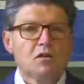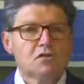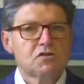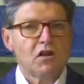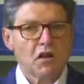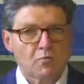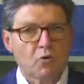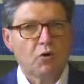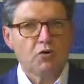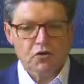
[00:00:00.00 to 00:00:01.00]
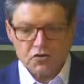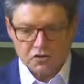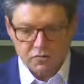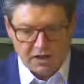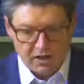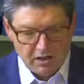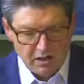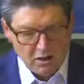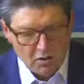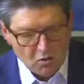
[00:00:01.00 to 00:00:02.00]
to identify with themselves
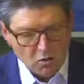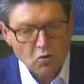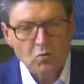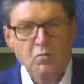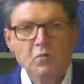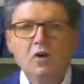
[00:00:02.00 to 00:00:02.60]
following this.